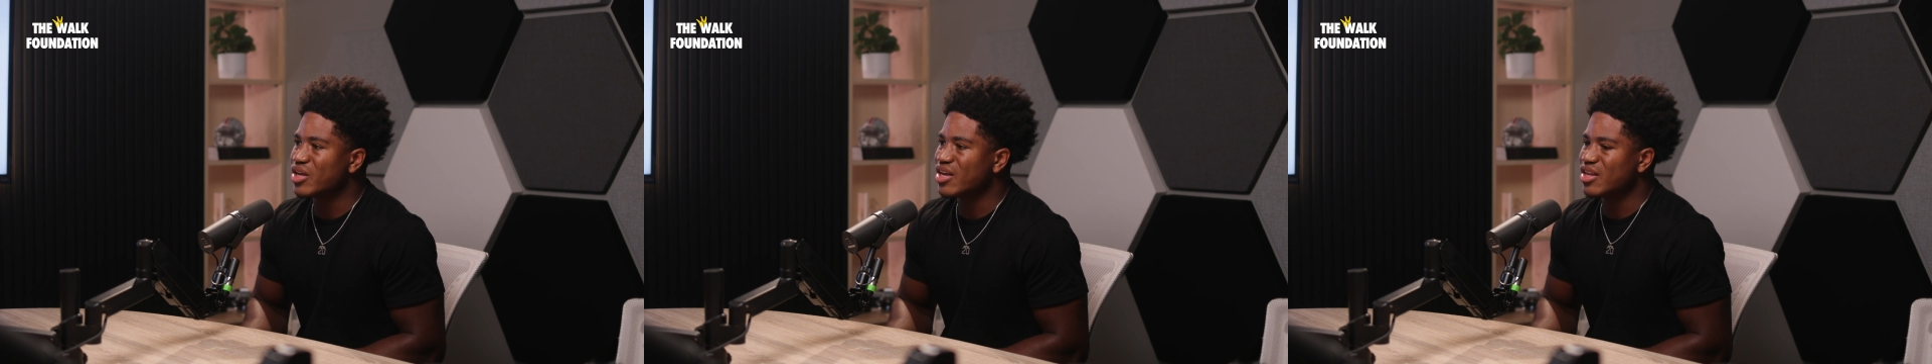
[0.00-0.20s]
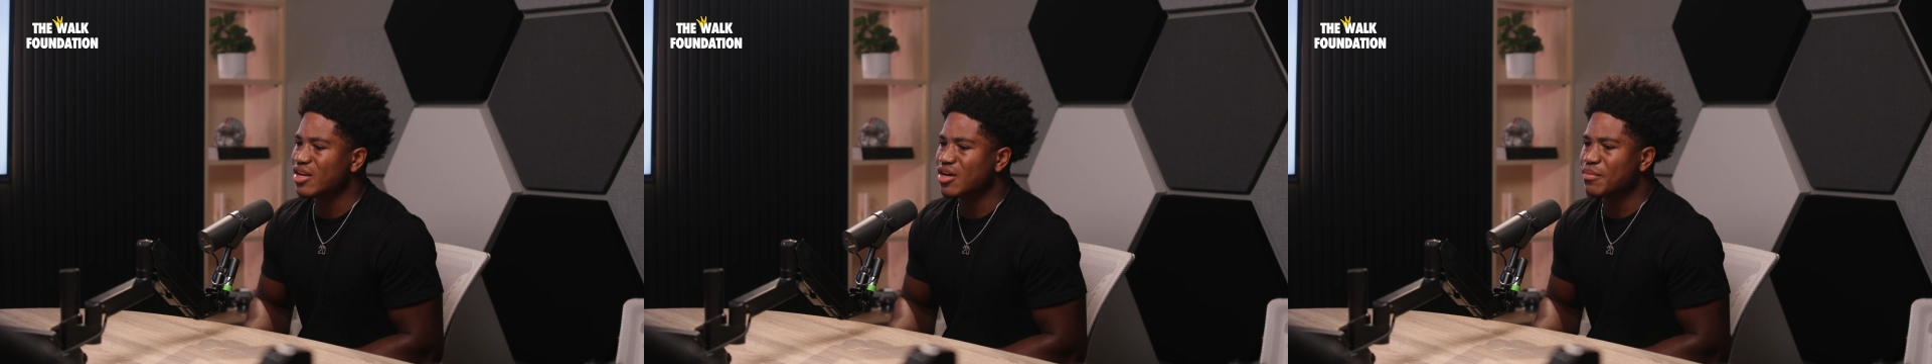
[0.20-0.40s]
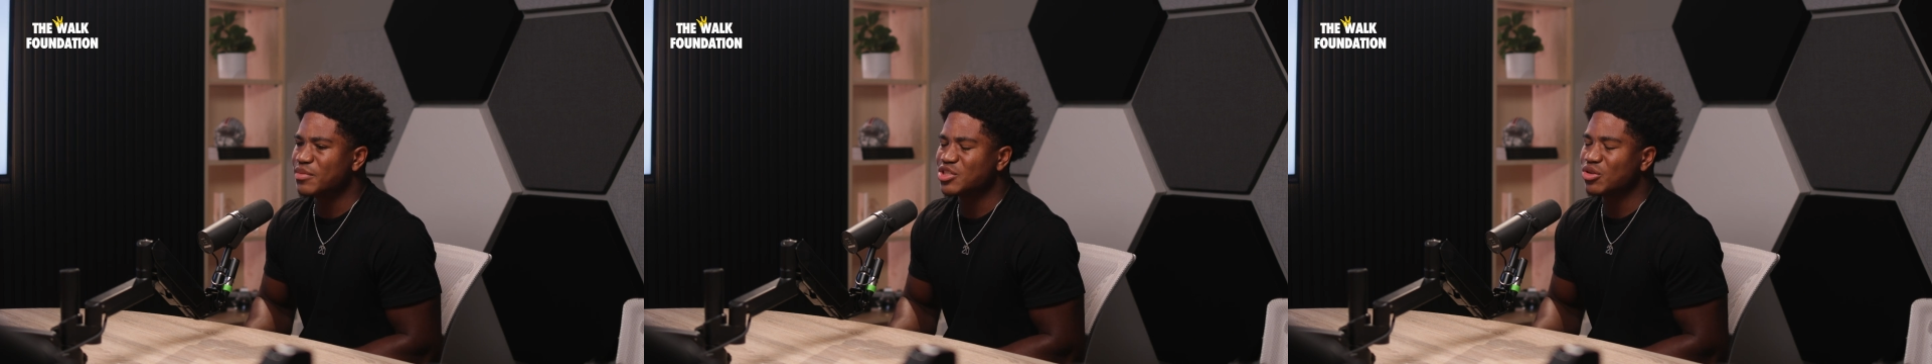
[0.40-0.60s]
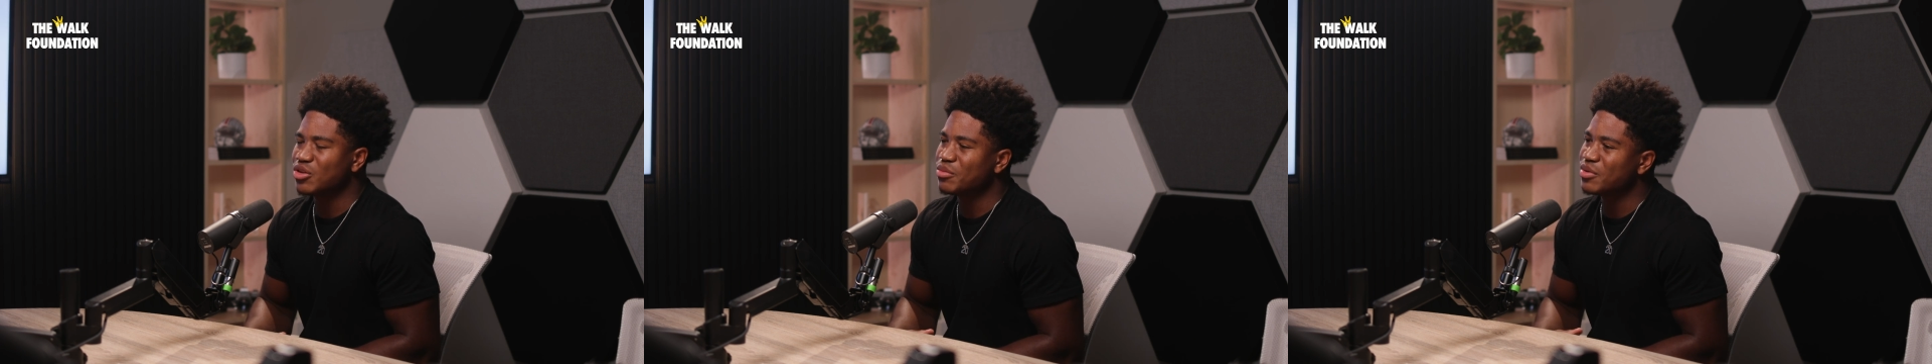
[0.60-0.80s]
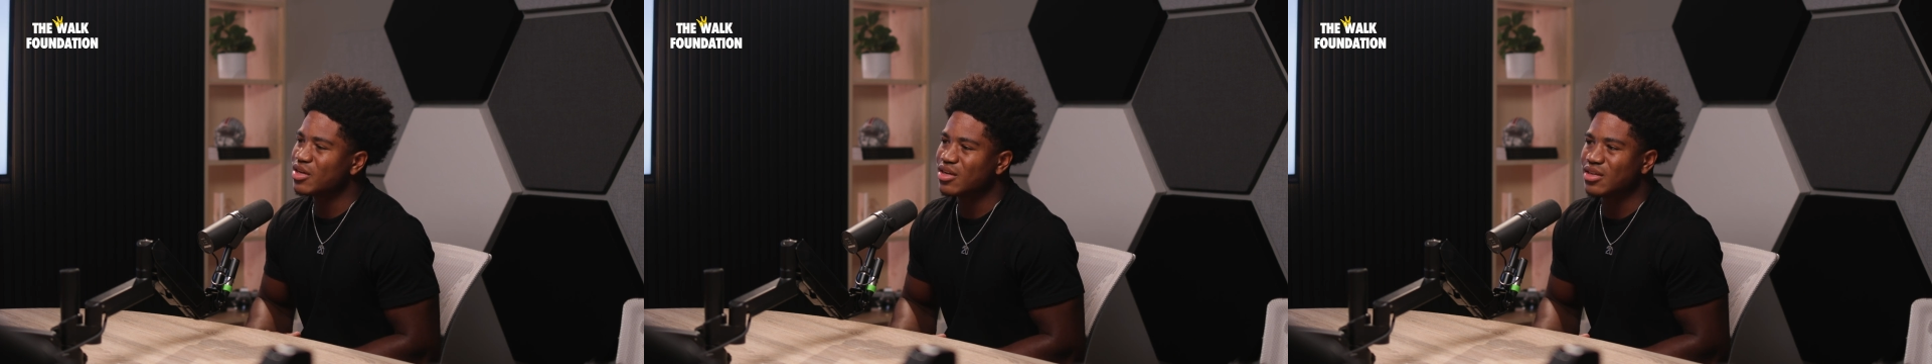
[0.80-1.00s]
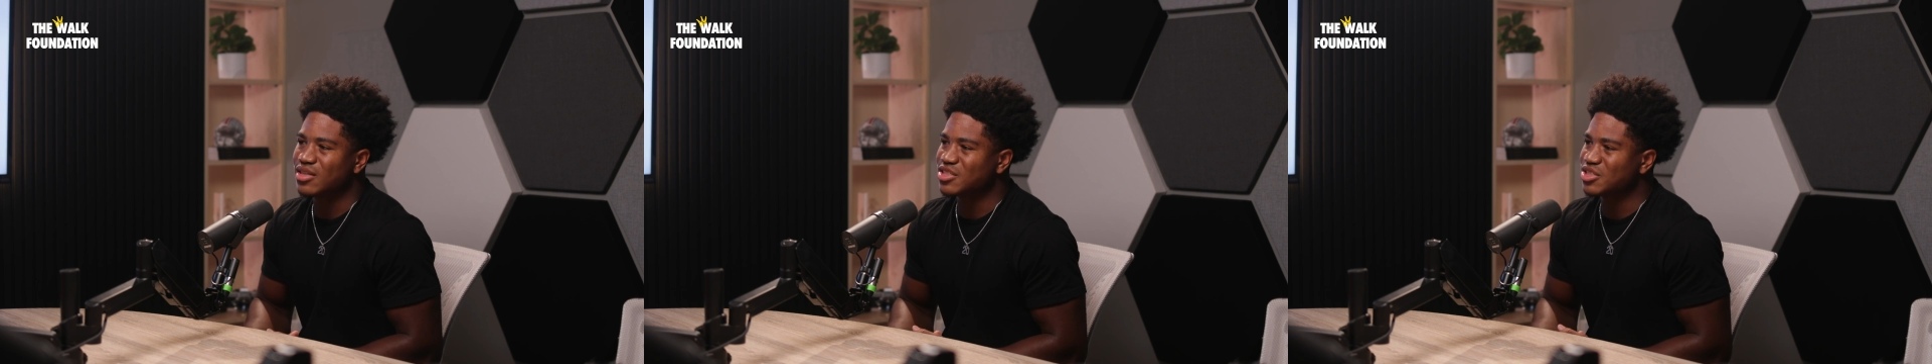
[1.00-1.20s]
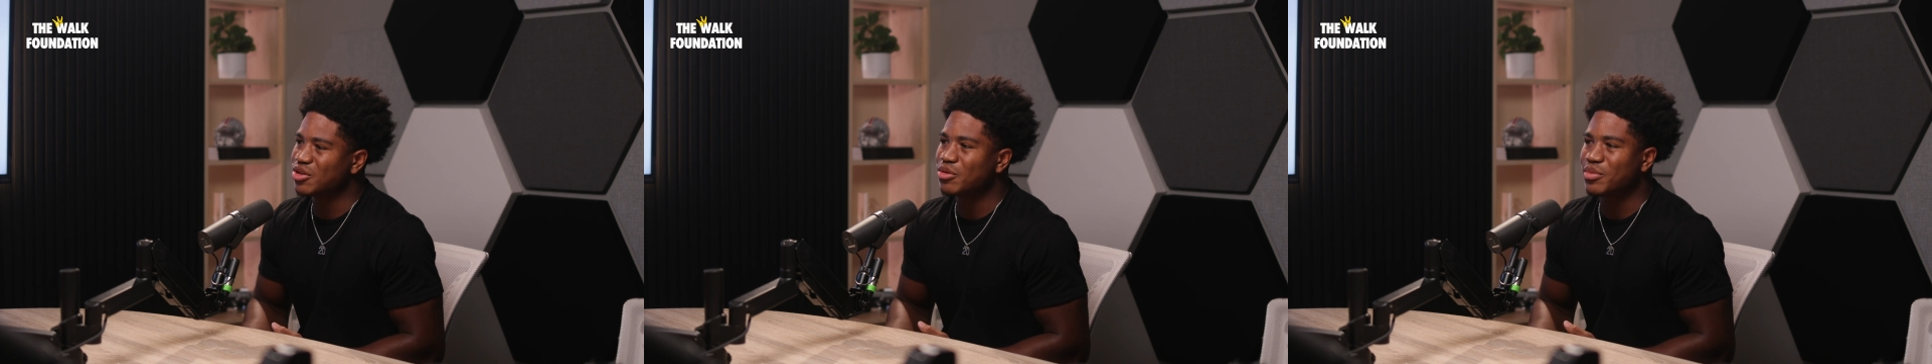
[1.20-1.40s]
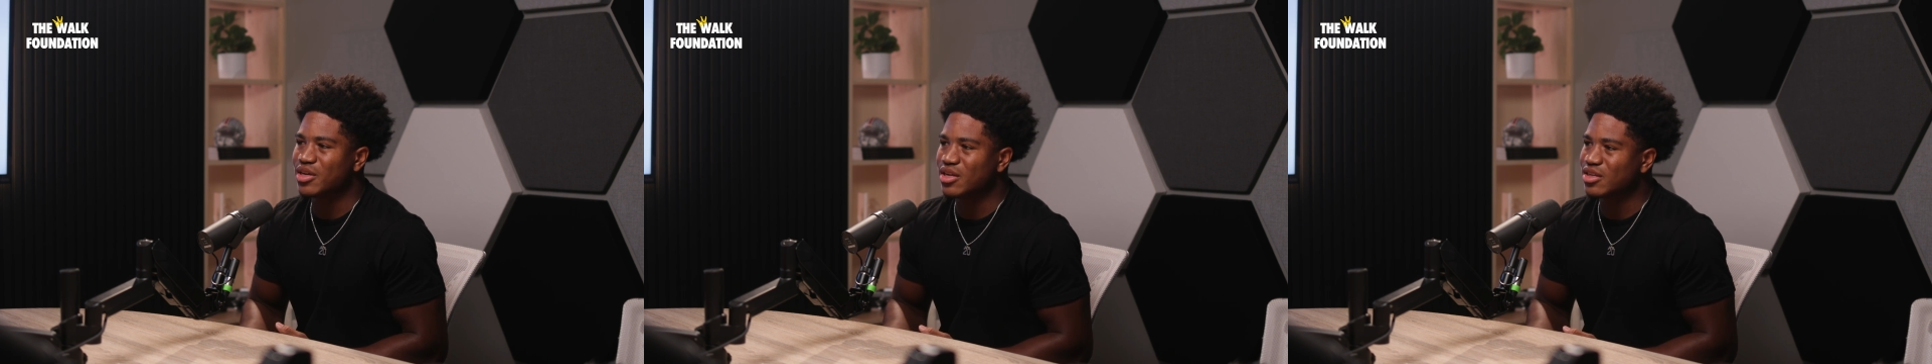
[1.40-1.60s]
and it's only
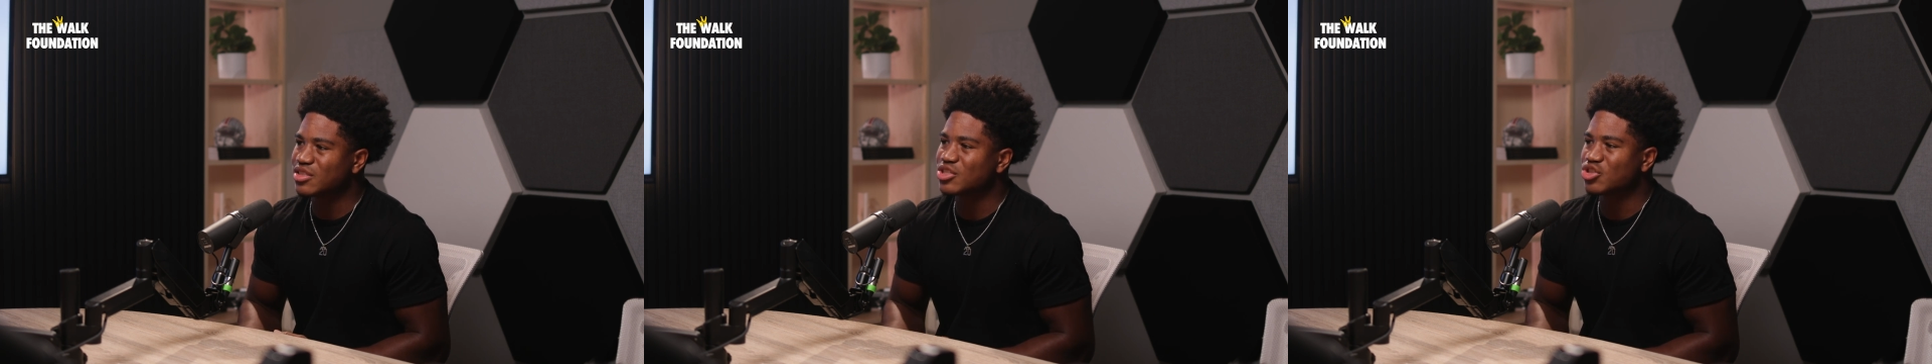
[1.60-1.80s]
getting